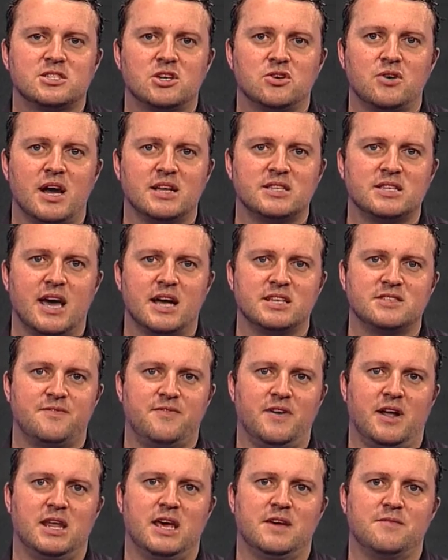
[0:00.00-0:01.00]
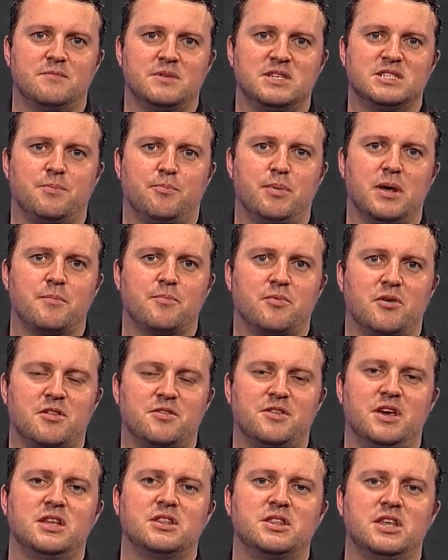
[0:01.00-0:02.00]
head-to-heads are fairly evenly split, but I
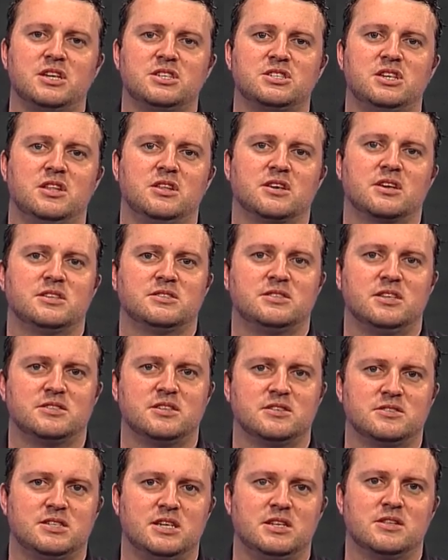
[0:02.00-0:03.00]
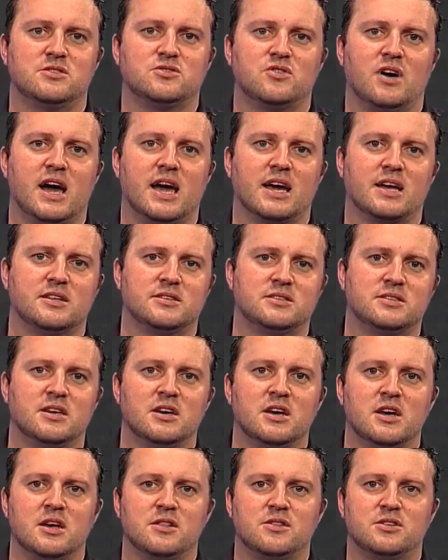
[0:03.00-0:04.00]
think this year the consistency of the Dragons,
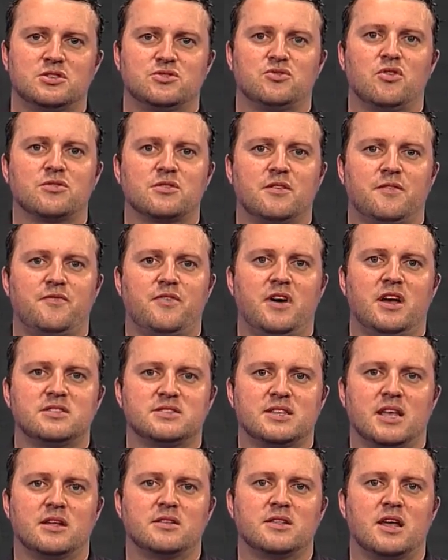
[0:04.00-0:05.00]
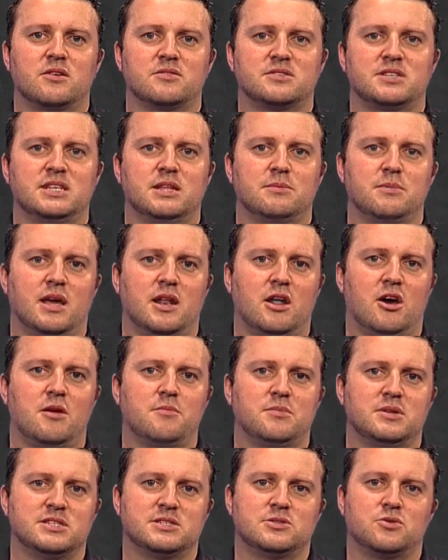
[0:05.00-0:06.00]
the strong defence, that'll see them get home in
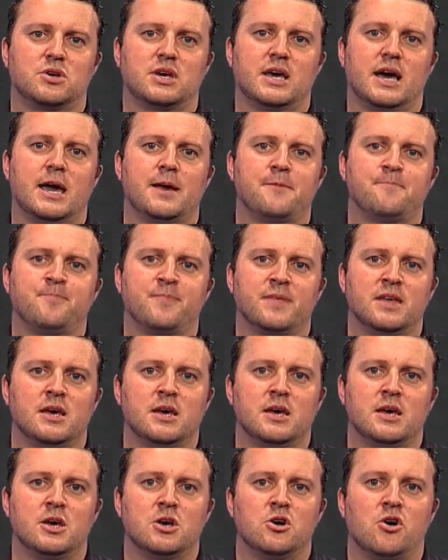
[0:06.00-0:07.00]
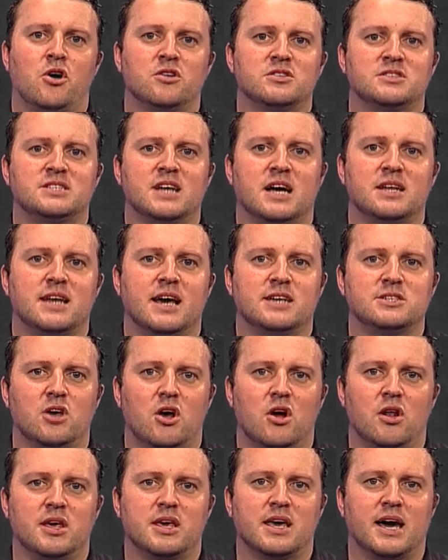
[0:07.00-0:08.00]
this sort of game. On Sunday's
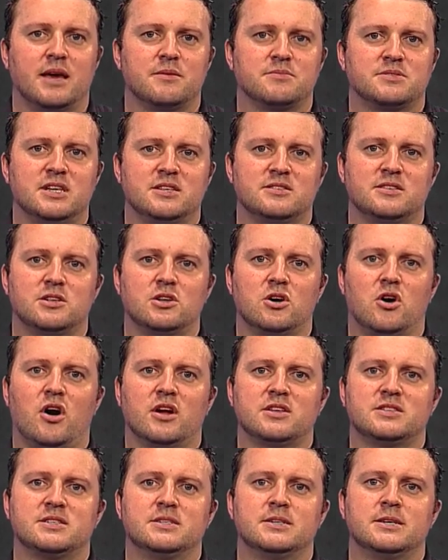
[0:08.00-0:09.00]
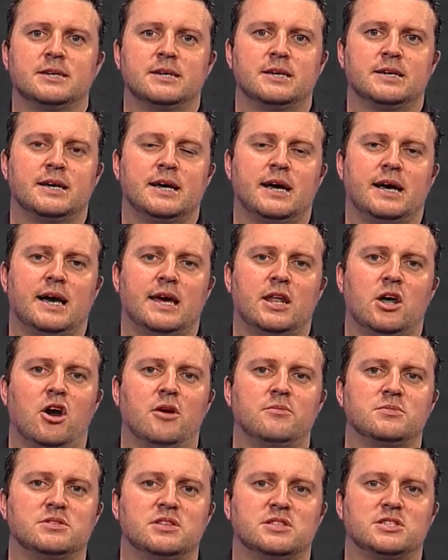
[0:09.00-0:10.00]
early game sees the Knights at
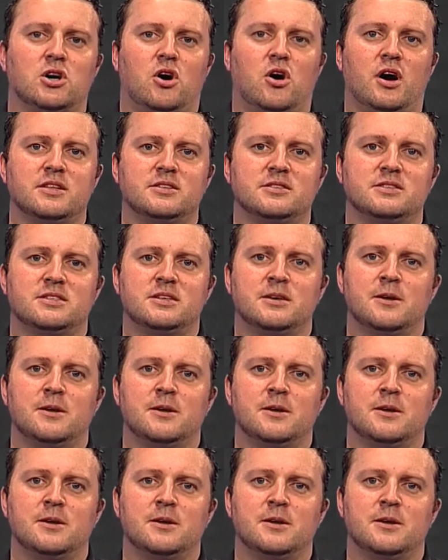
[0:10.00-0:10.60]
home to the Titans.